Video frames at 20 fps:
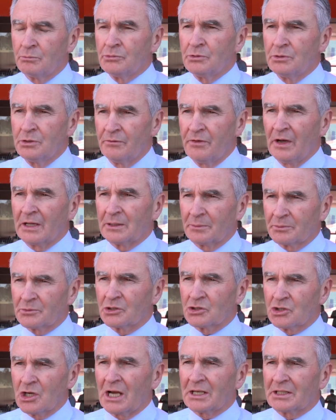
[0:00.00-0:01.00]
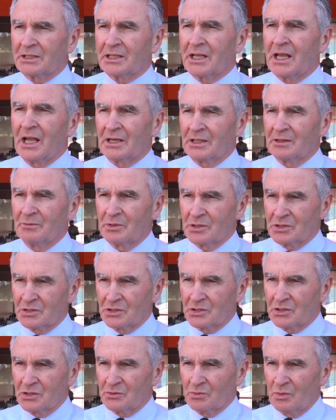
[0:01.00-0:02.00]
developed a chartered accounting
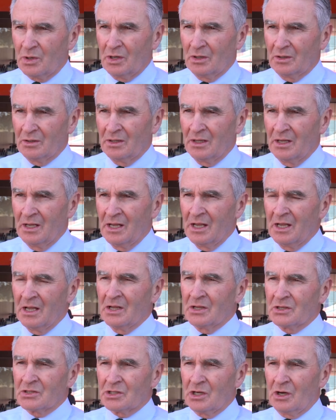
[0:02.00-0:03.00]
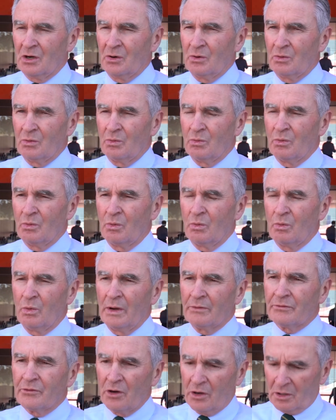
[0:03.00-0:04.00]
business as well. So
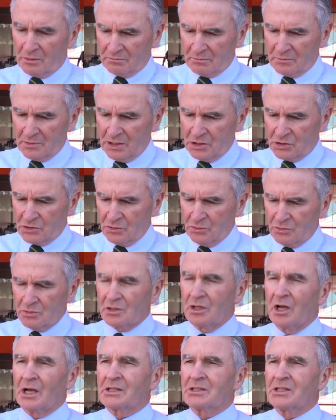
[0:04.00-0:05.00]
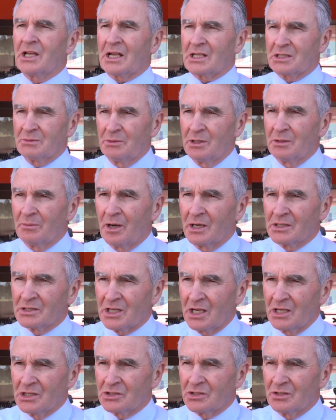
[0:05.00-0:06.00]
we've got issues like tax
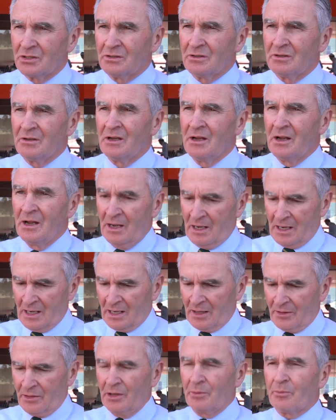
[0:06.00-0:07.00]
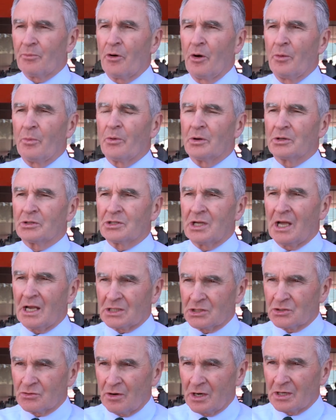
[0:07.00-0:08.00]
minimization, the appropriate
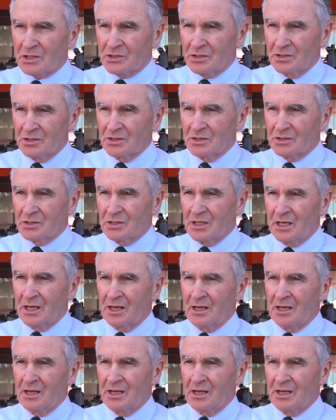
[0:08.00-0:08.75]
tax structures,